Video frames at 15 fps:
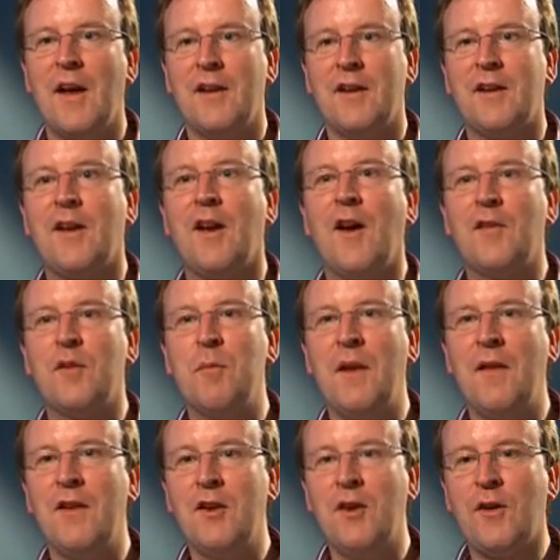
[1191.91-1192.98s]
And it occurred to
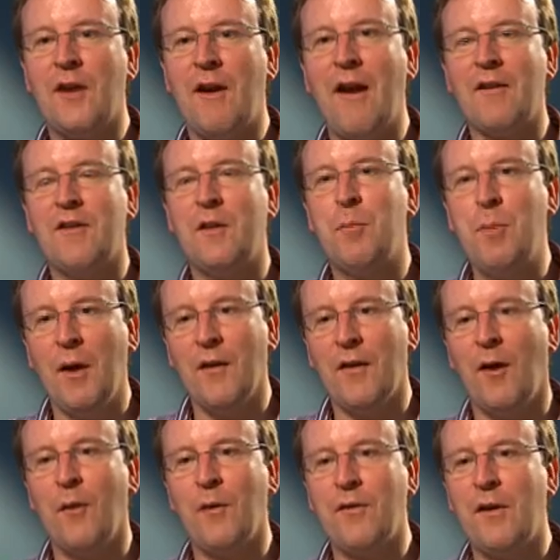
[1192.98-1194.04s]
me that you could actually
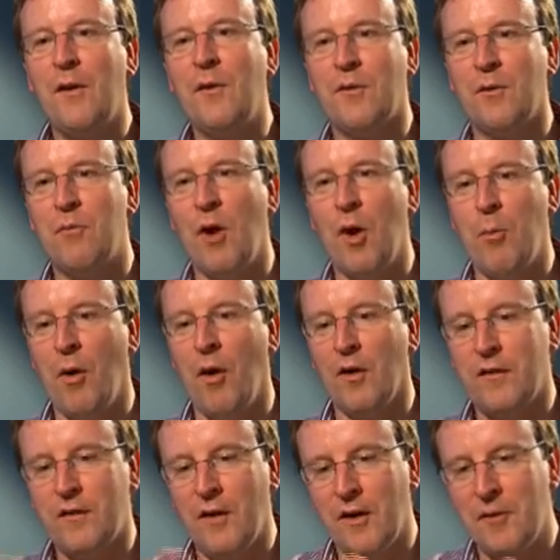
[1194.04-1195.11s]
build a whole series of
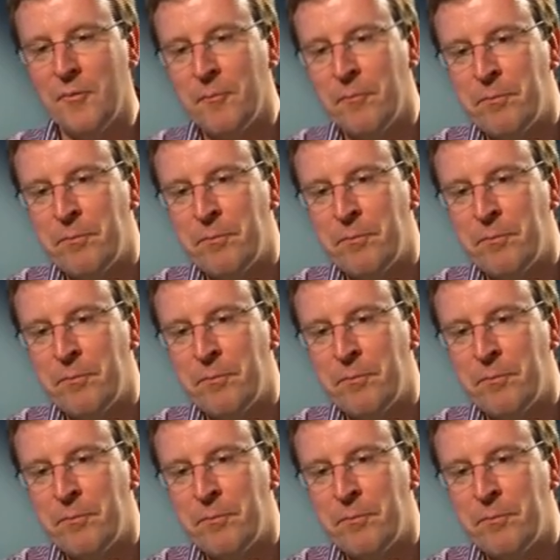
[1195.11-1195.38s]
robots that